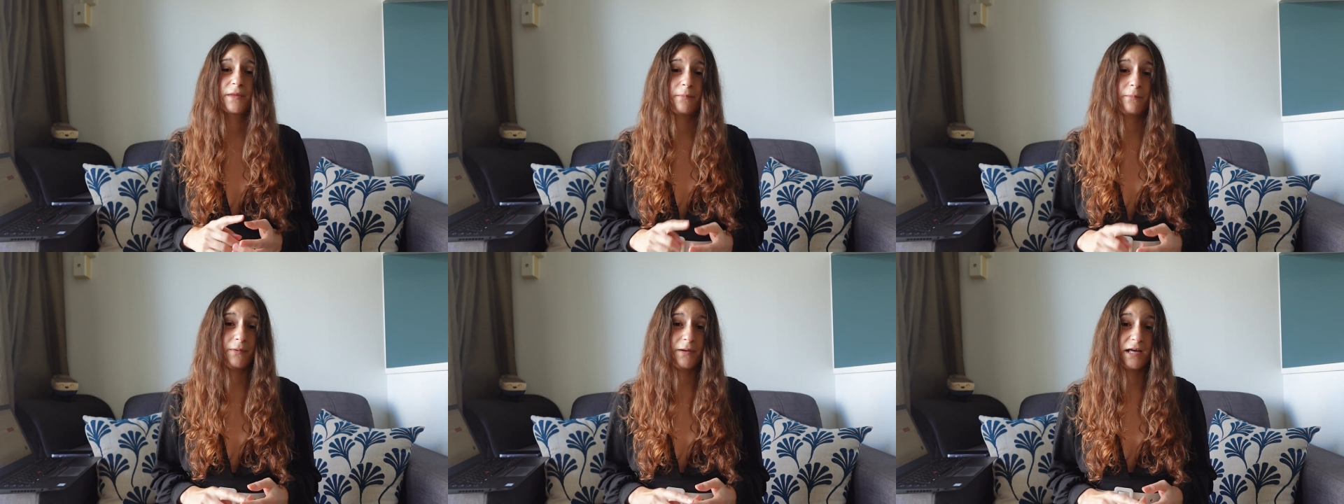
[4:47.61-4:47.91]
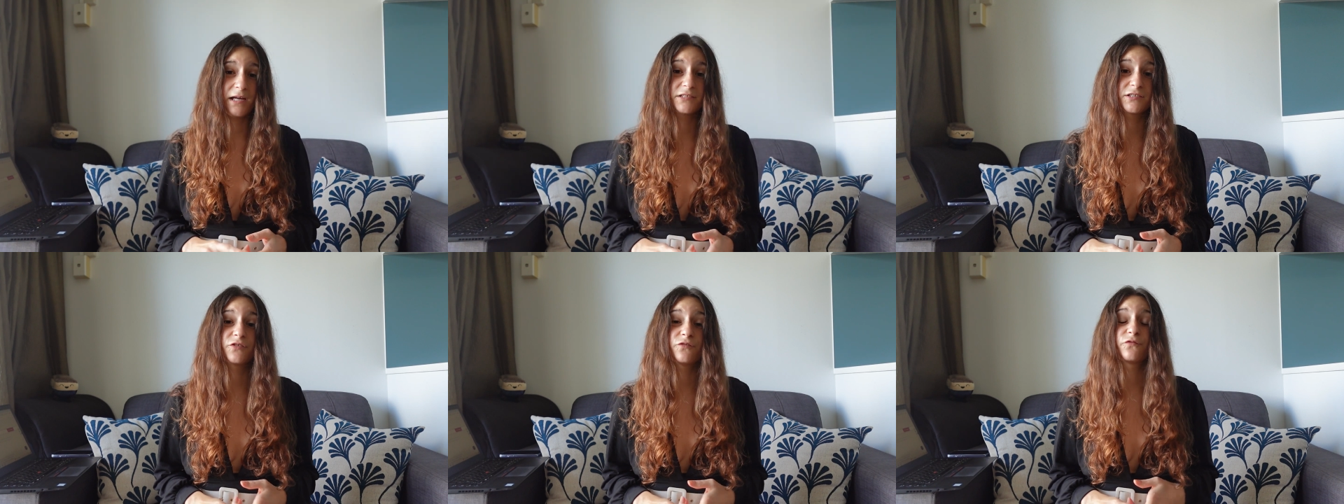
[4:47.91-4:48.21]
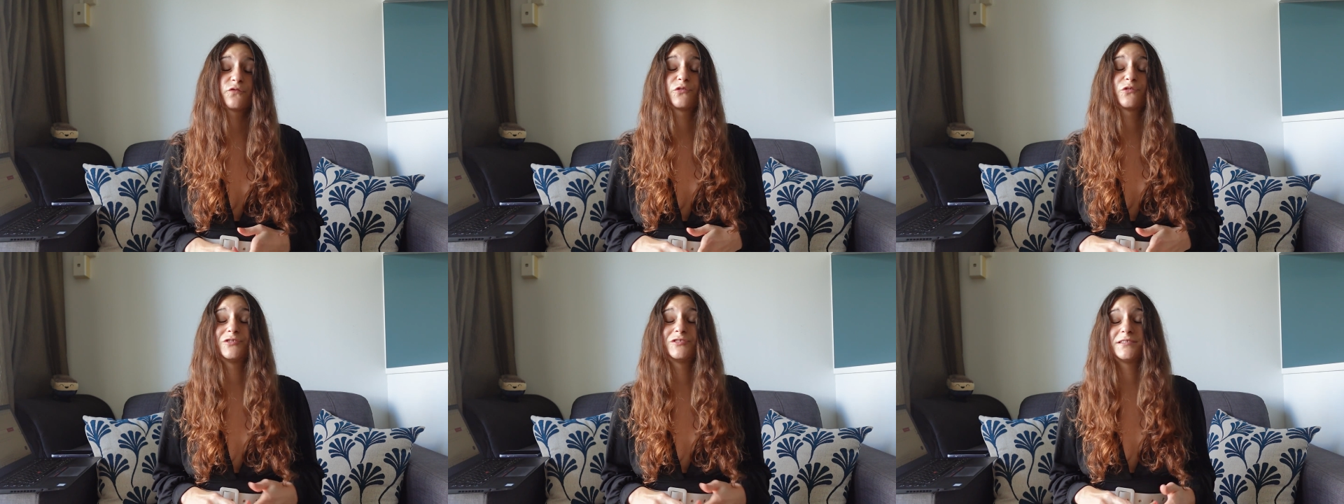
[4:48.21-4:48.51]
plus
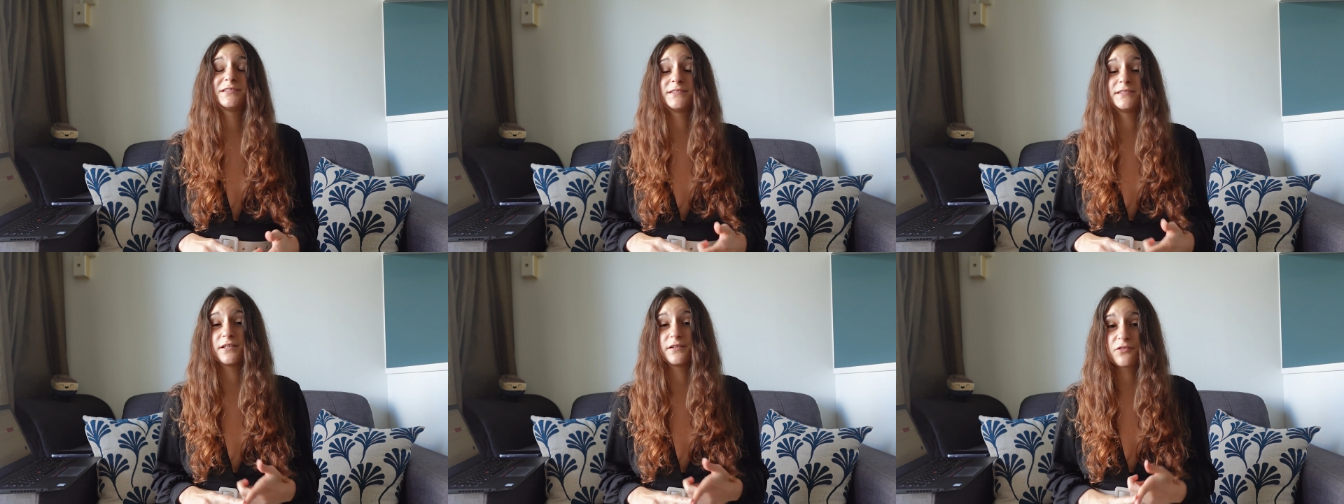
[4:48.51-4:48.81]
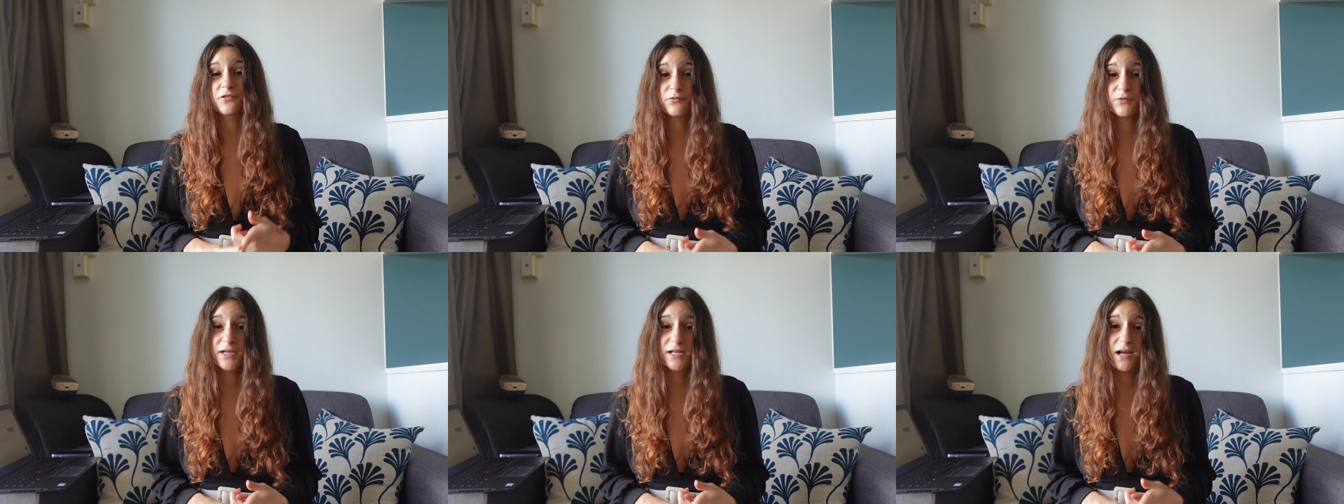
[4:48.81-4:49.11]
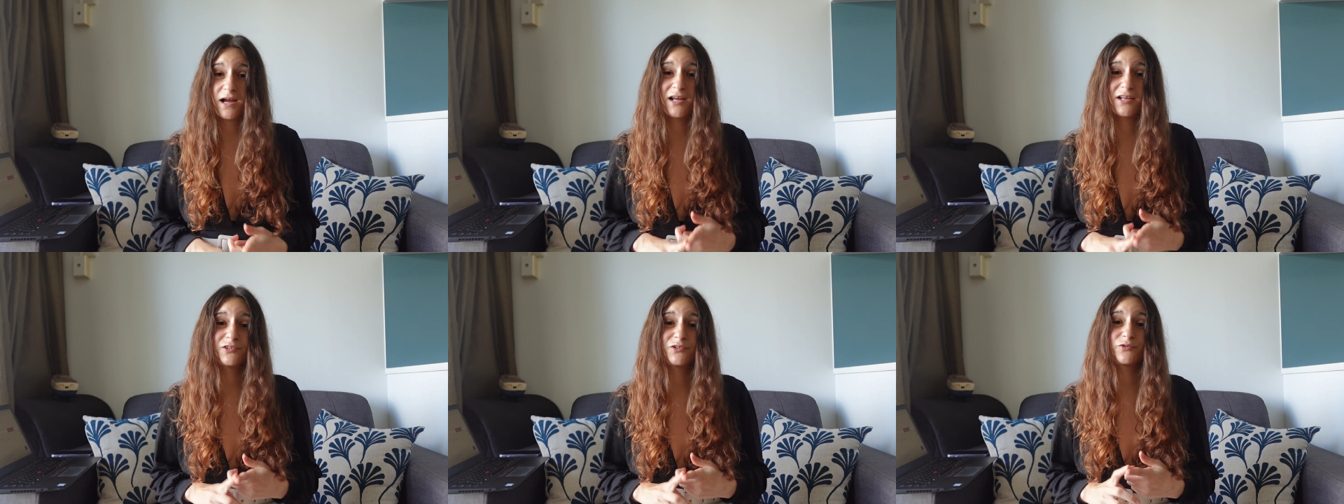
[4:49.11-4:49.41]
of course the
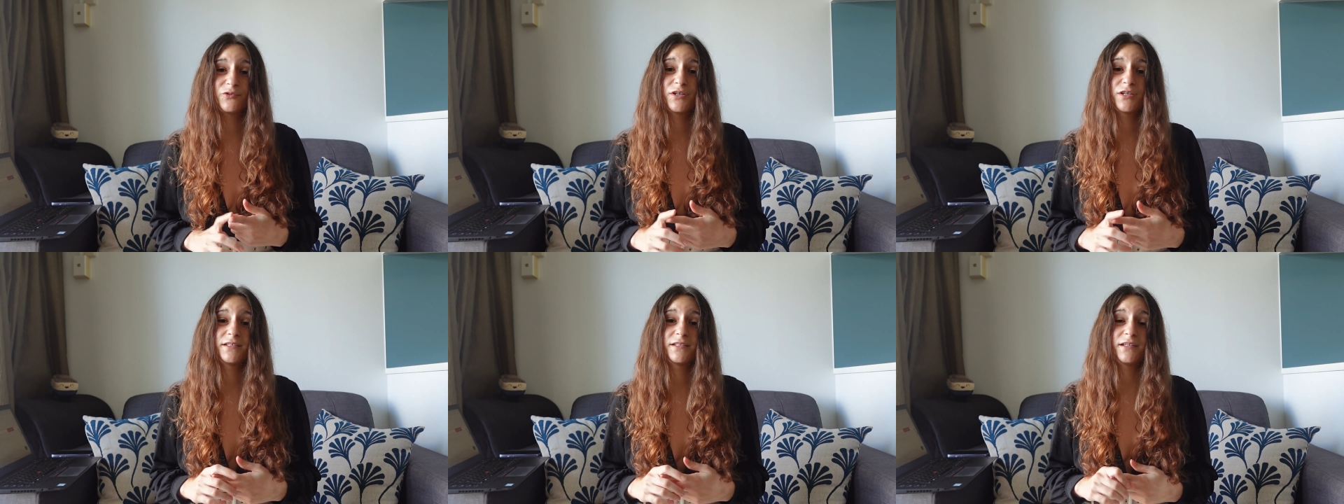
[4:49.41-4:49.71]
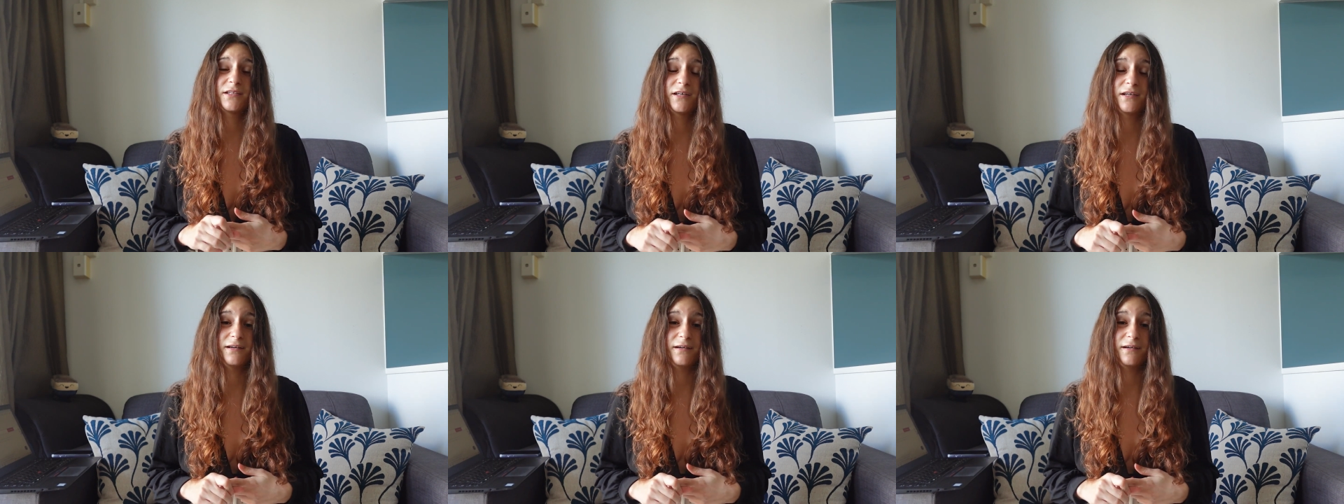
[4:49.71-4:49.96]
300